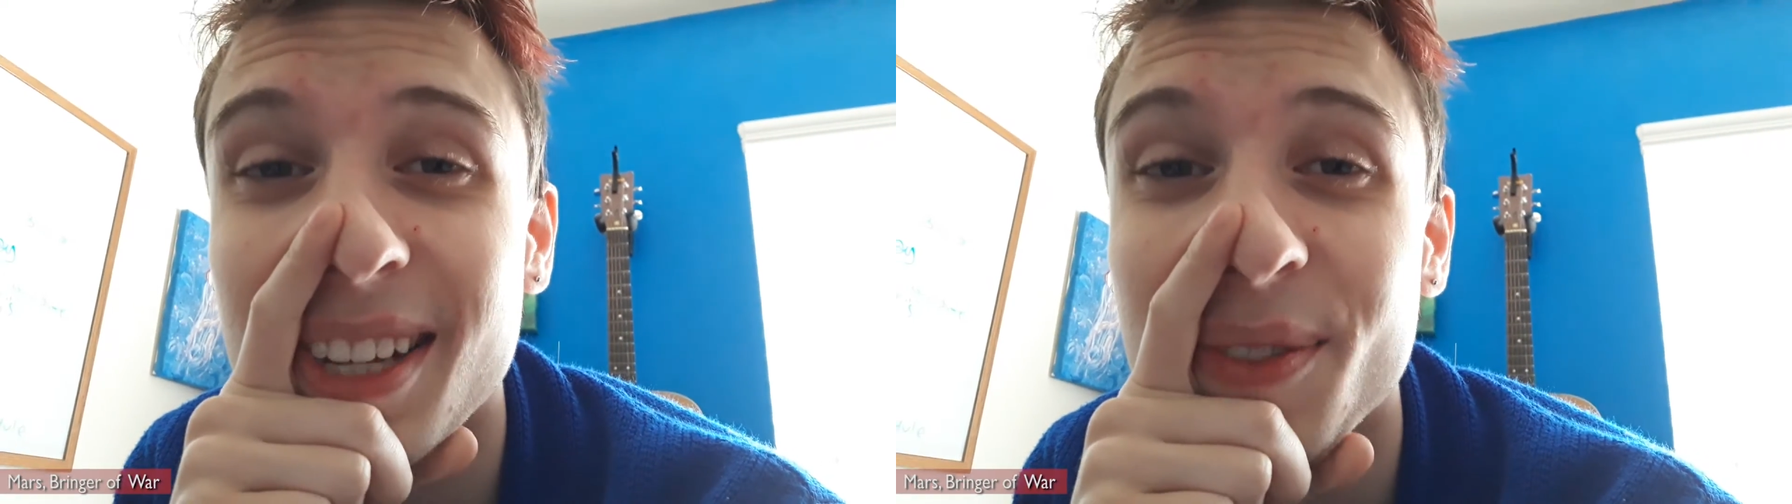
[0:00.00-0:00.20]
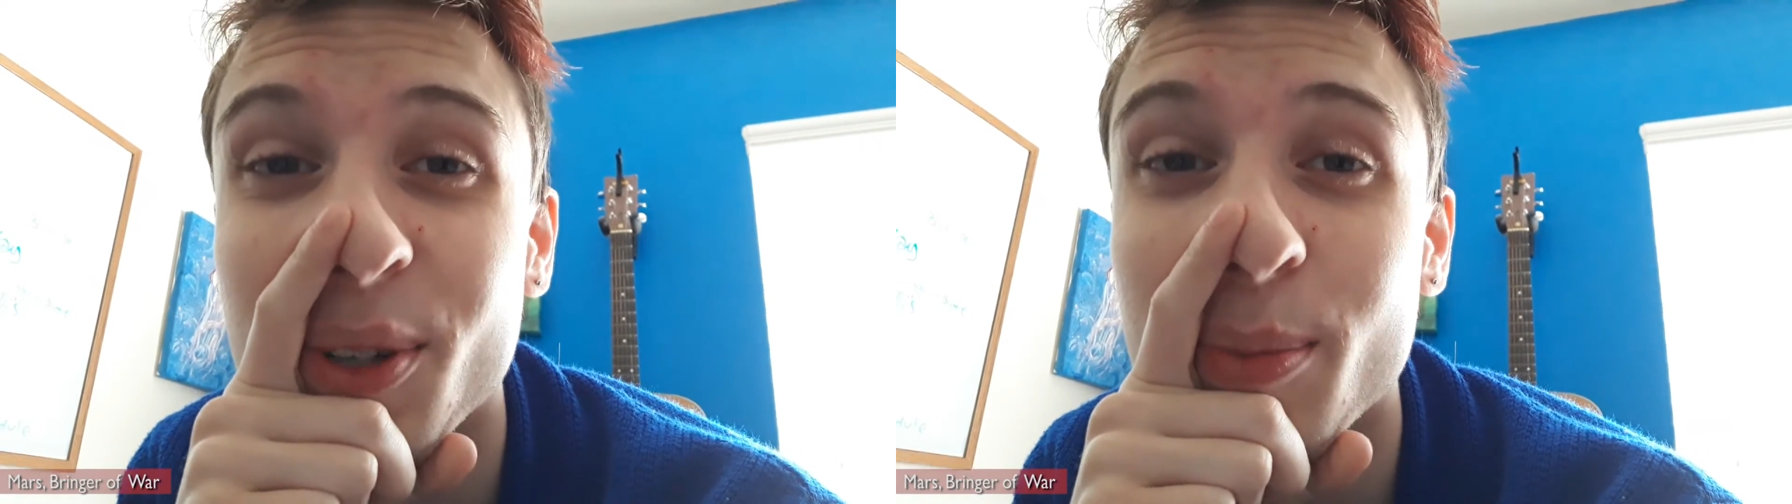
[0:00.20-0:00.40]

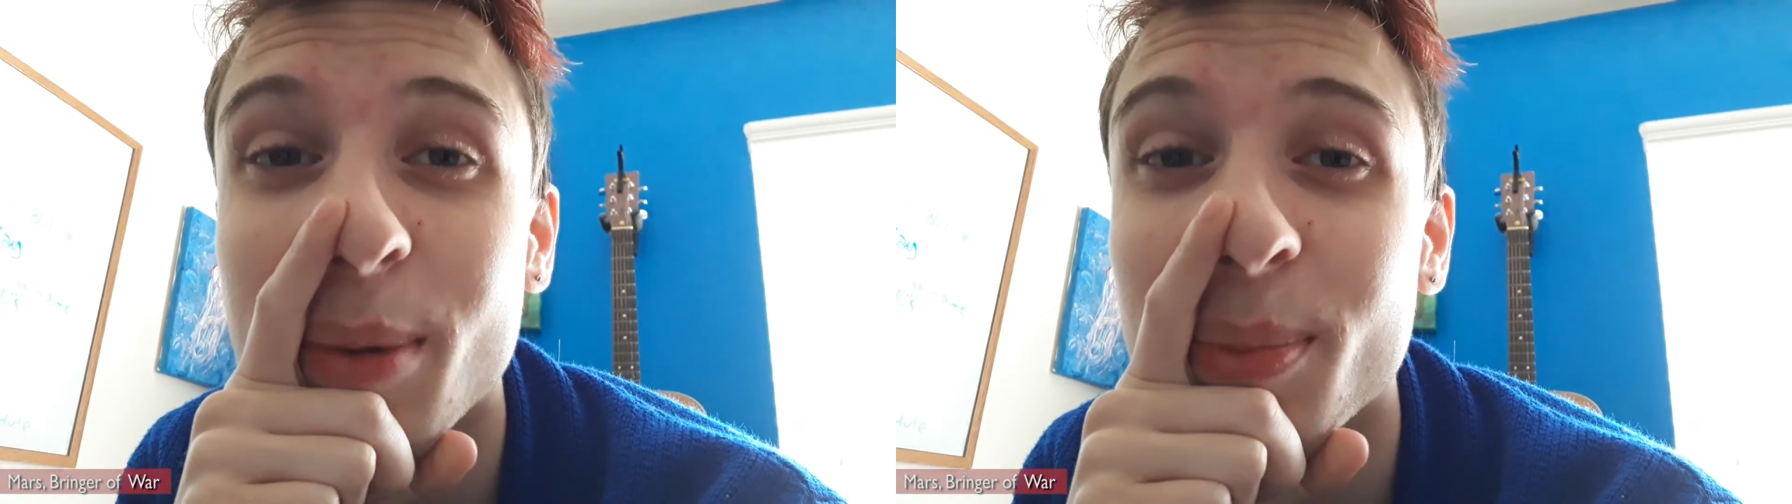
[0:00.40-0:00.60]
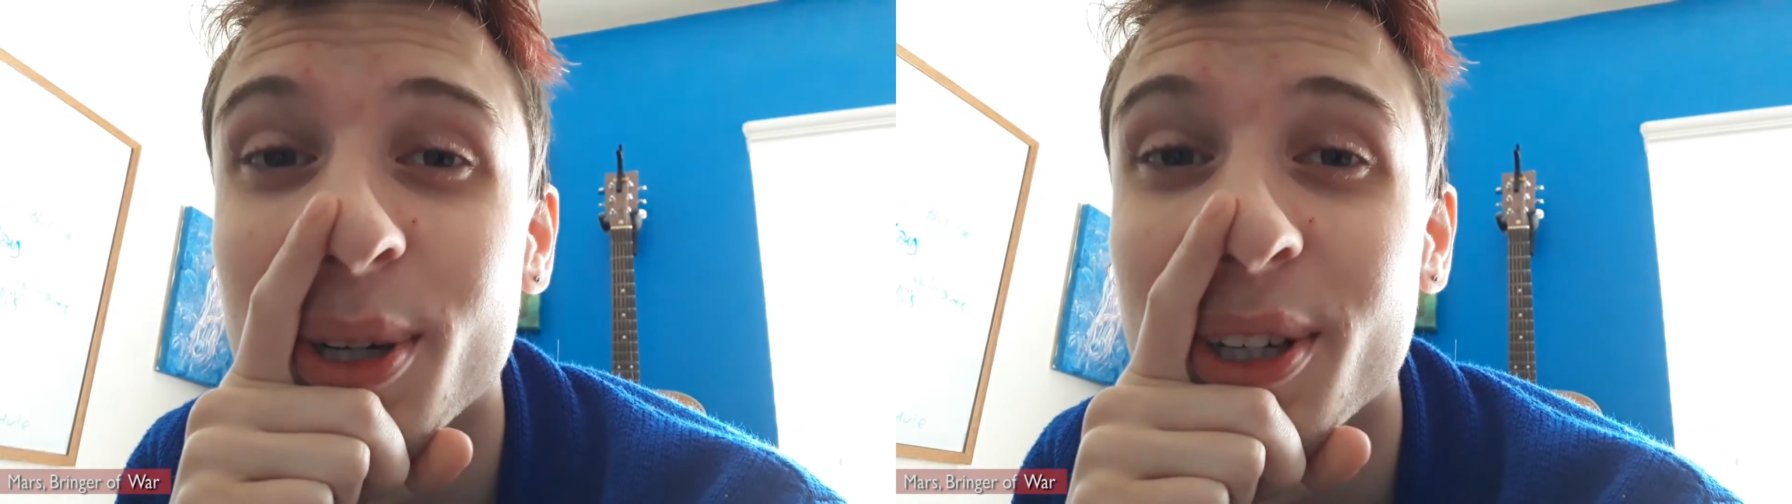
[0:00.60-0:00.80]
If you
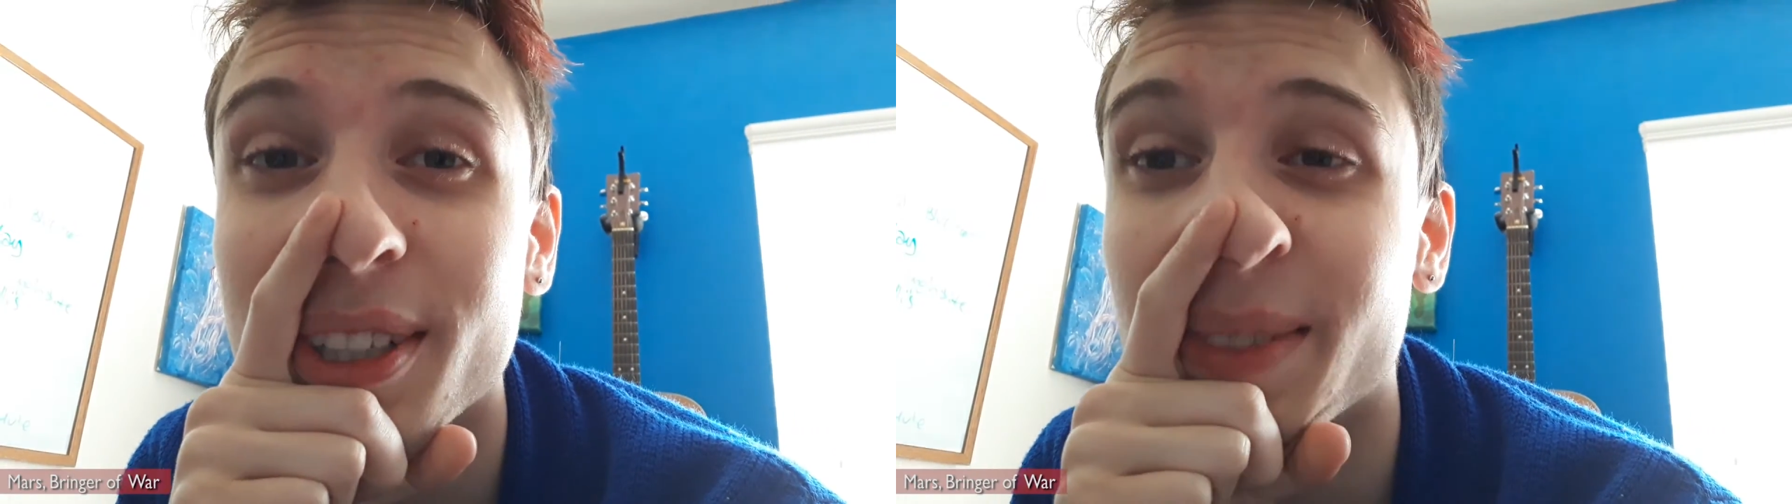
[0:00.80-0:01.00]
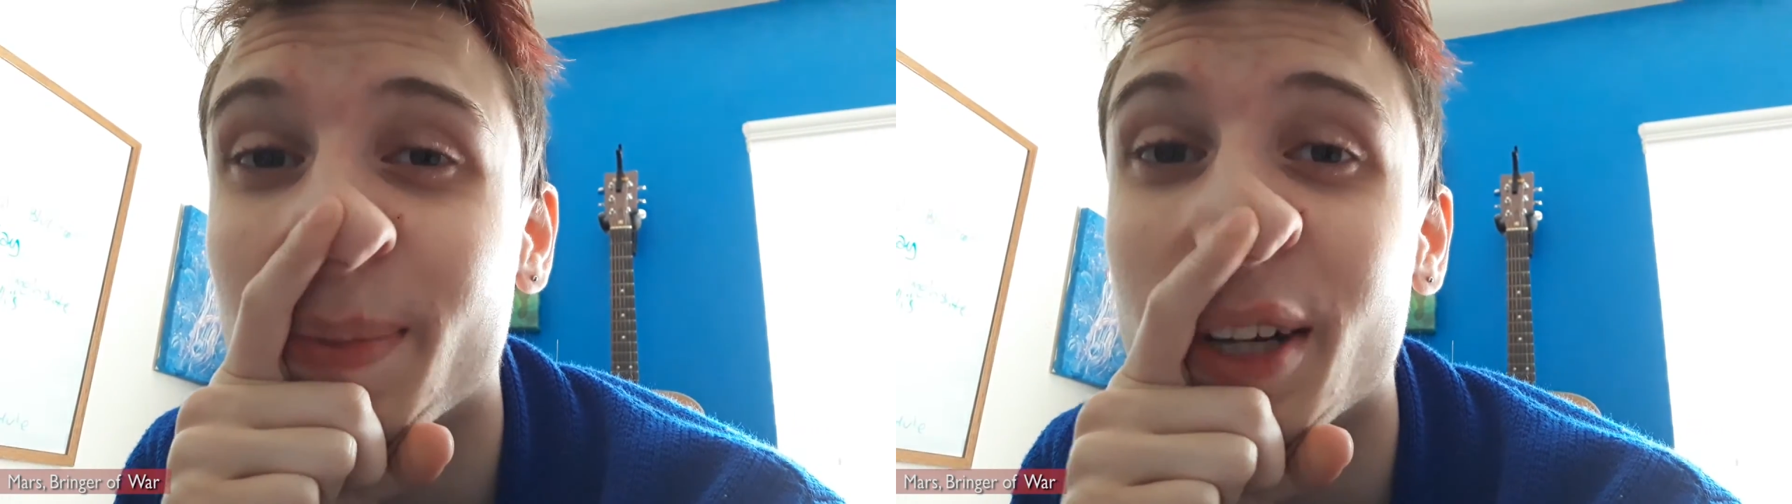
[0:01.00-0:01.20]
remember
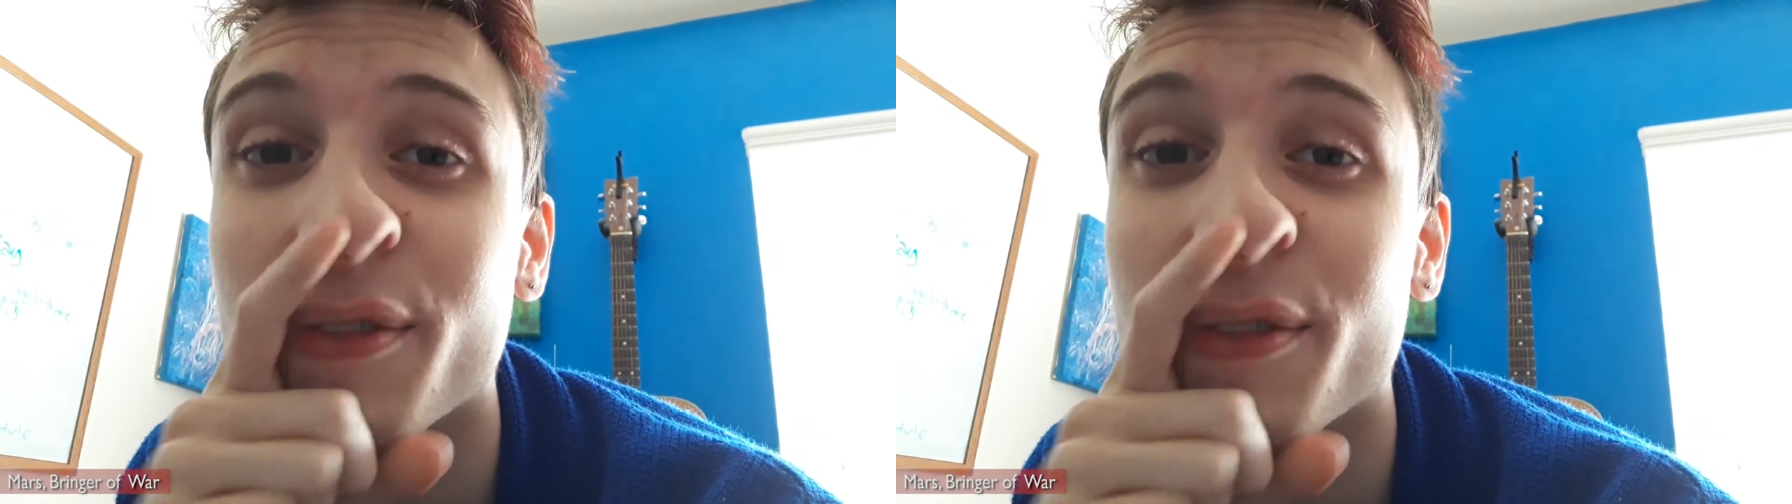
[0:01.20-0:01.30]
my